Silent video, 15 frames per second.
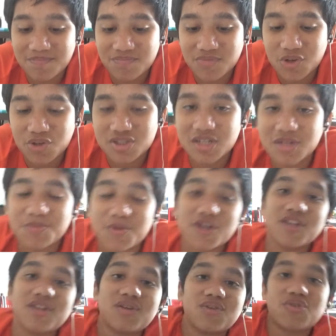Jose
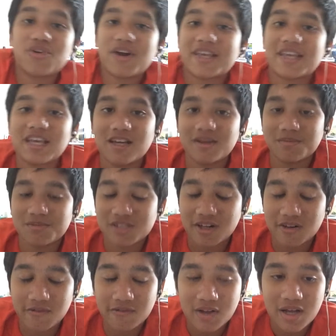Mourinho wrecking
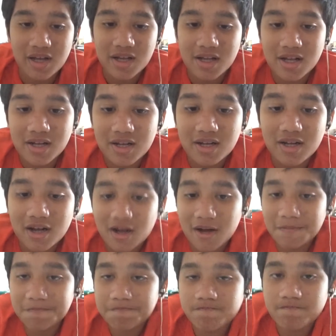himself.
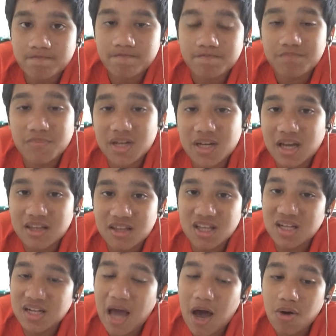But I
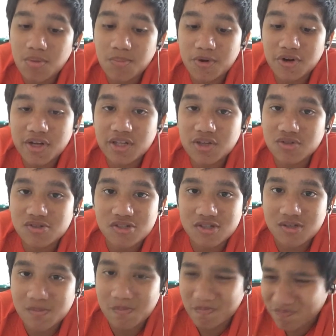think now Mourinho
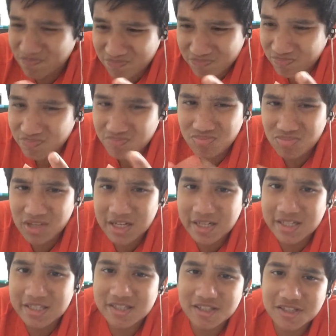is
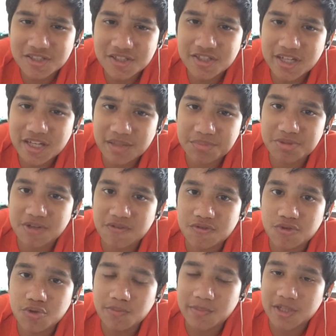he's concerning himself
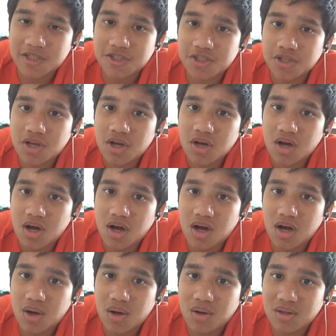too much
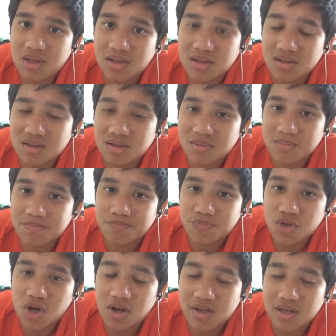in the
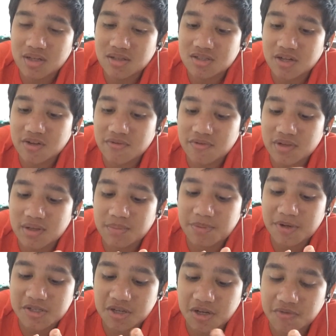talk and stuff in the
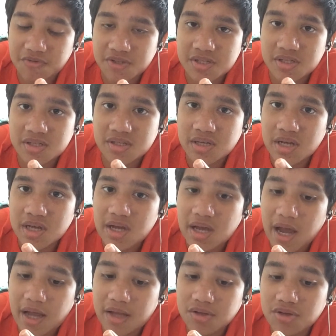press conferences.
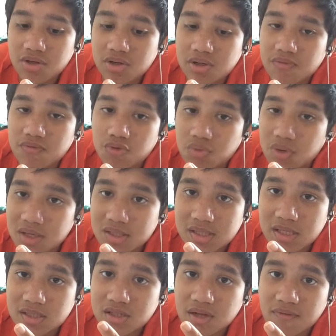And, if you want to
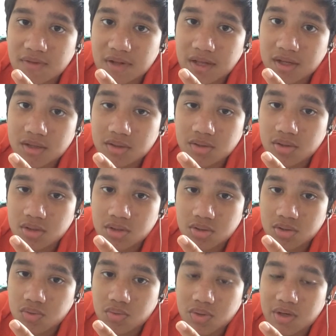say stuff like,
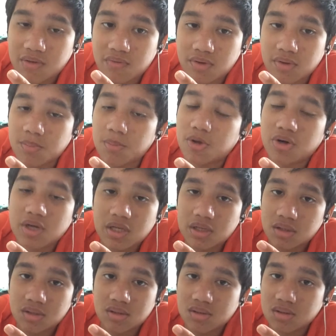whatever,
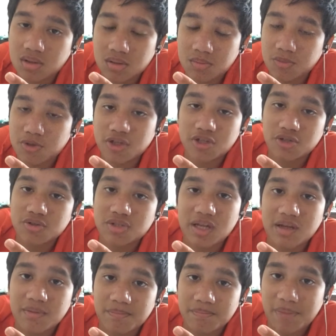Mourinho
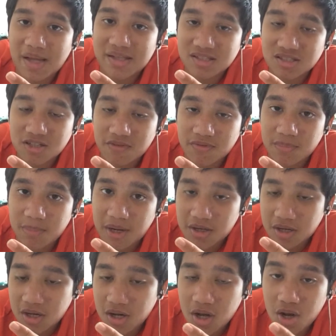saying bad stuff about
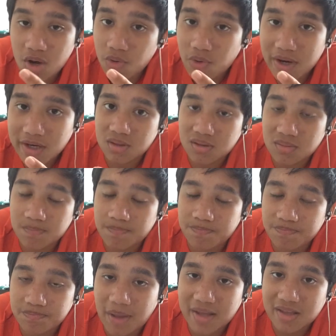Wenger,
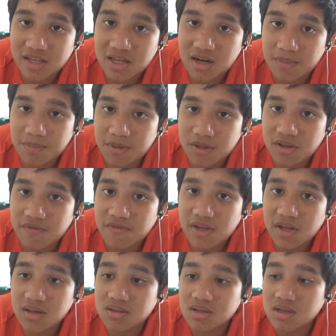back that up on the
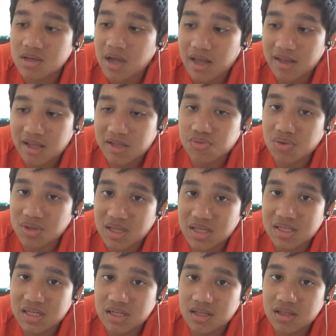field. And that's what they
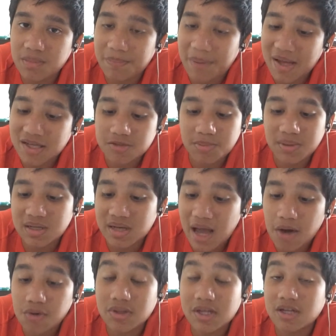did in the past. But
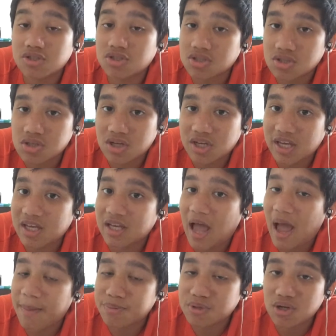now they're just looking
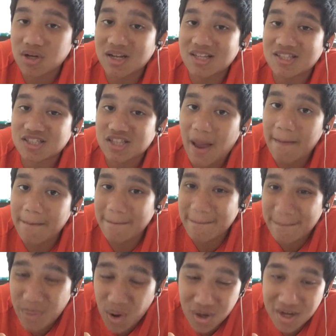absolutely
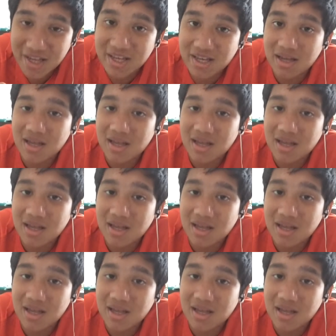shambolic.